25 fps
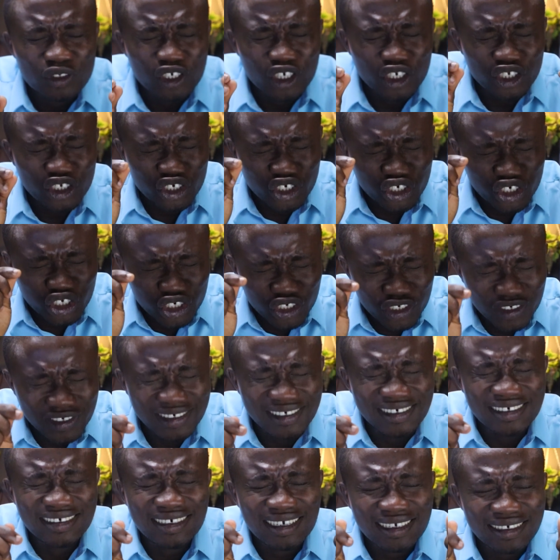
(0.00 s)
In
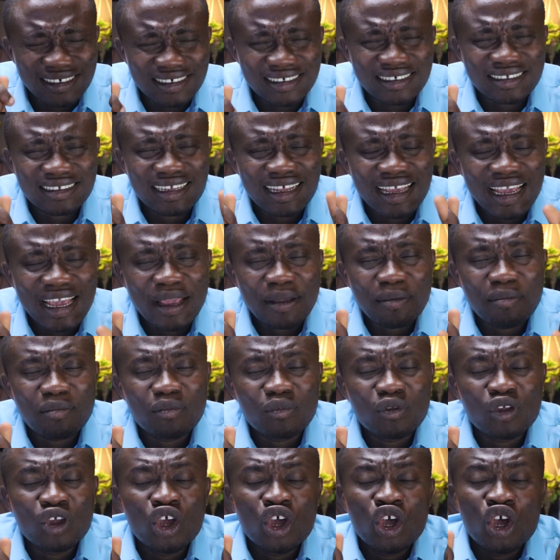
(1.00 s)
Jesus' name.
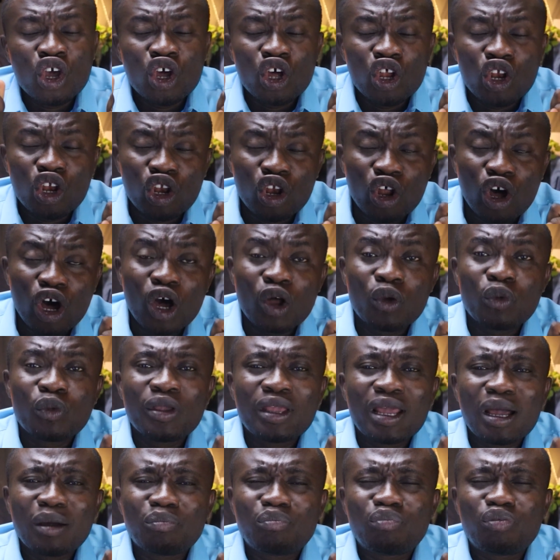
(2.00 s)
Lord,
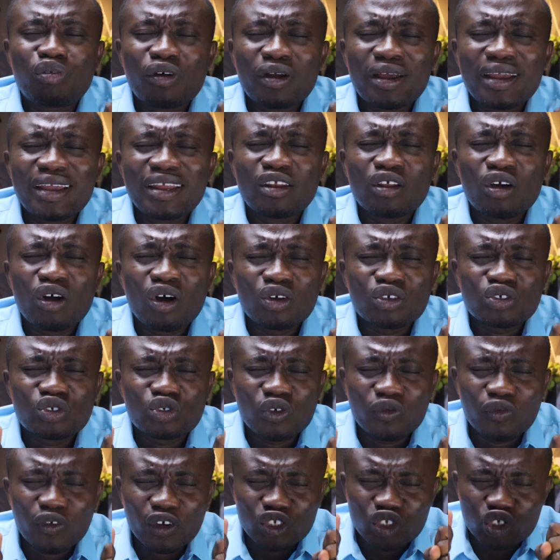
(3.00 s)
we are praying
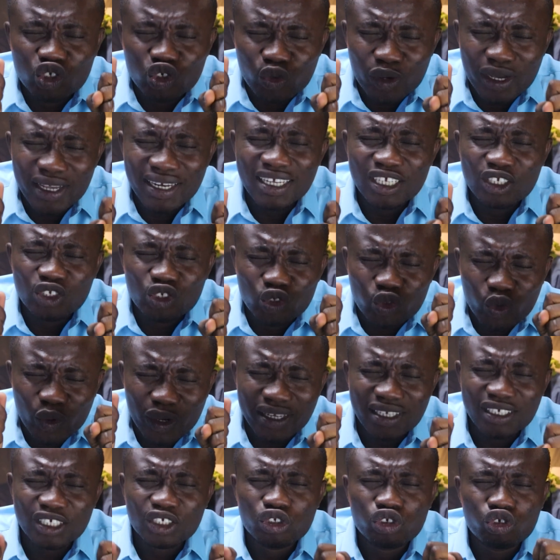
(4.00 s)
also for
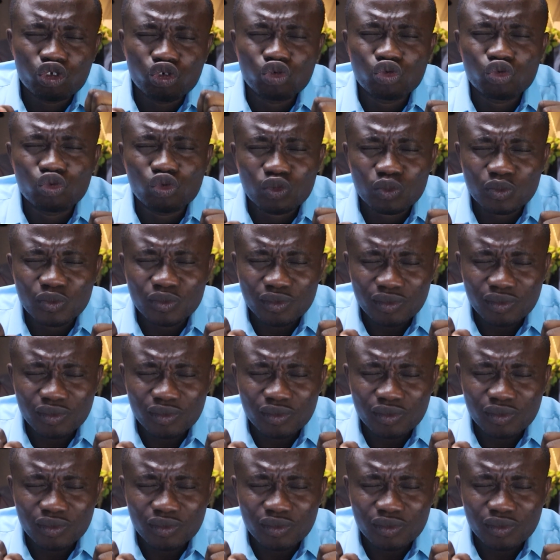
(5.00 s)
2022.